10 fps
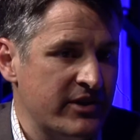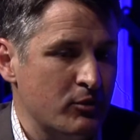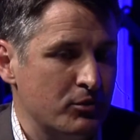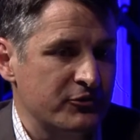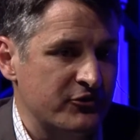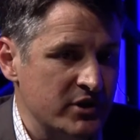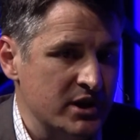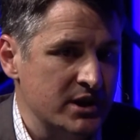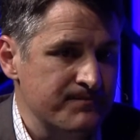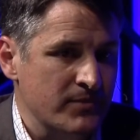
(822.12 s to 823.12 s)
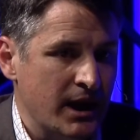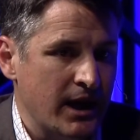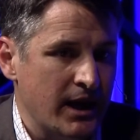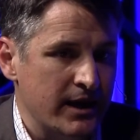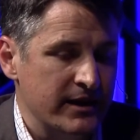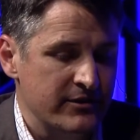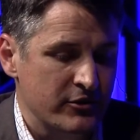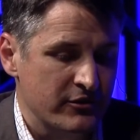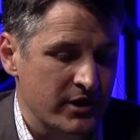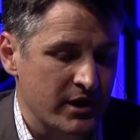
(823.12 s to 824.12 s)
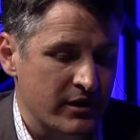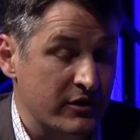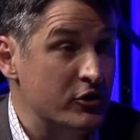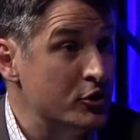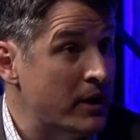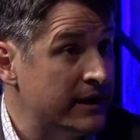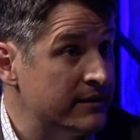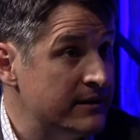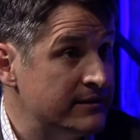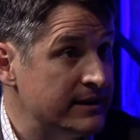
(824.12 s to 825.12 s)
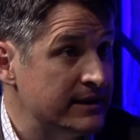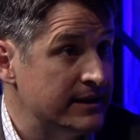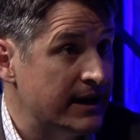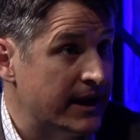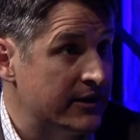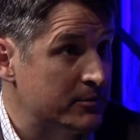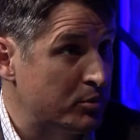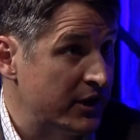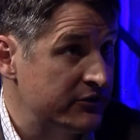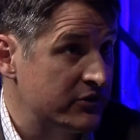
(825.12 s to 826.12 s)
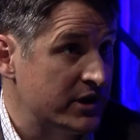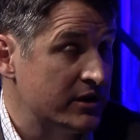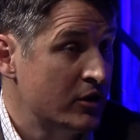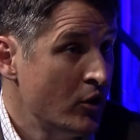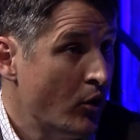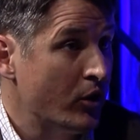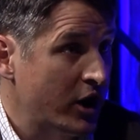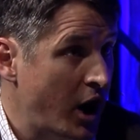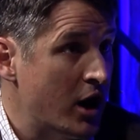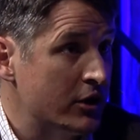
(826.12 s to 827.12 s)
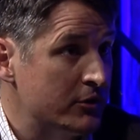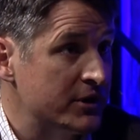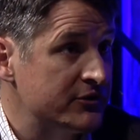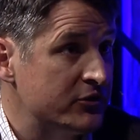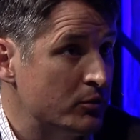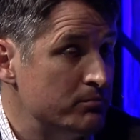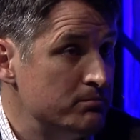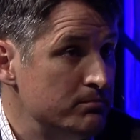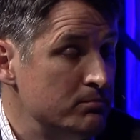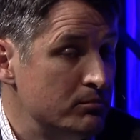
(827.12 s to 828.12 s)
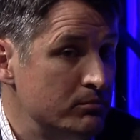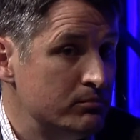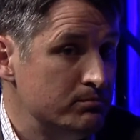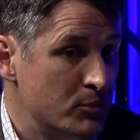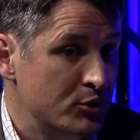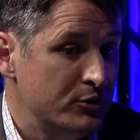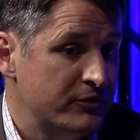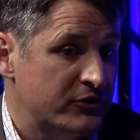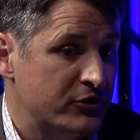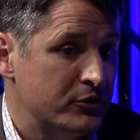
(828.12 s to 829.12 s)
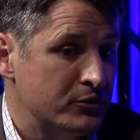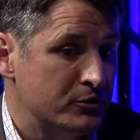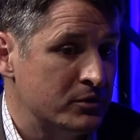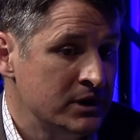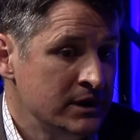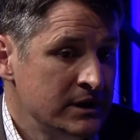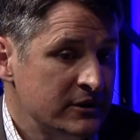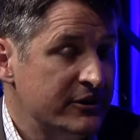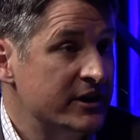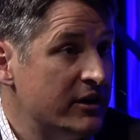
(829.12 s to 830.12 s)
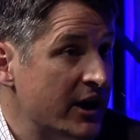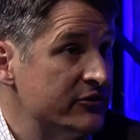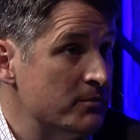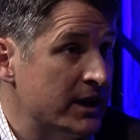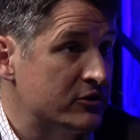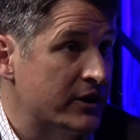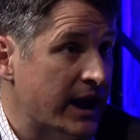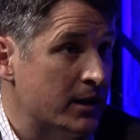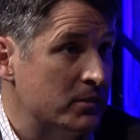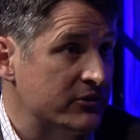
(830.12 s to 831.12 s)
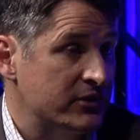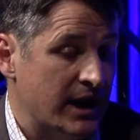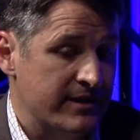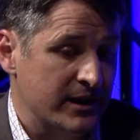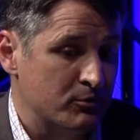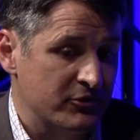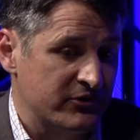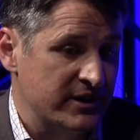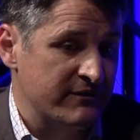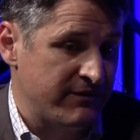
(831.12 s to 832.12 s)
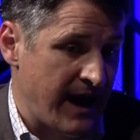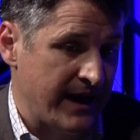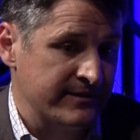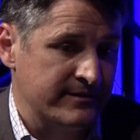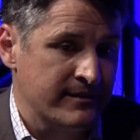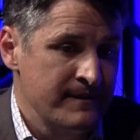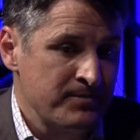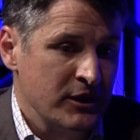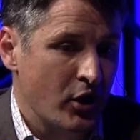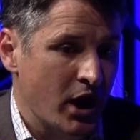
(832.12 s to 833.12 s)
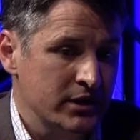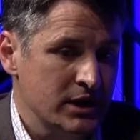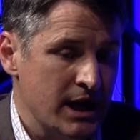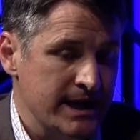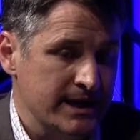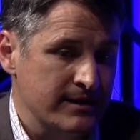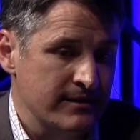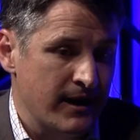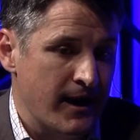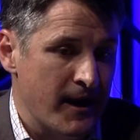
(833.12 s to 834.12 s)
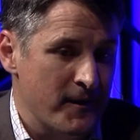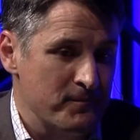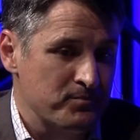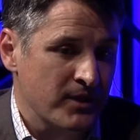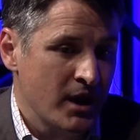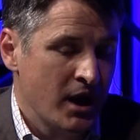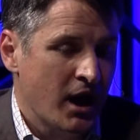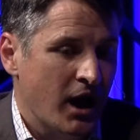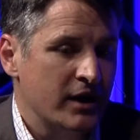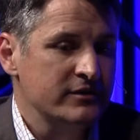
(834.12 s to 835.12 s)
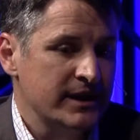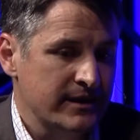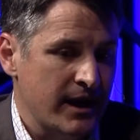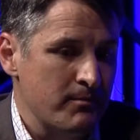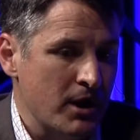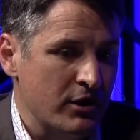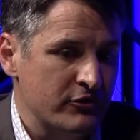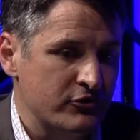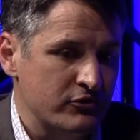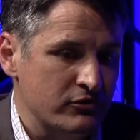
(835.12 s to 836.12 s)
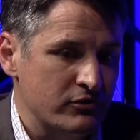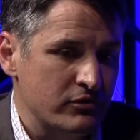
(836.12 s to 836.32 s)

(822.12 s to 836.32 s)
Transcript: I think we'll see either the new head of the DEA, the president, or Congress move to legalize medical cannabis, and I think we'll see it fast. Unlike gay marriage,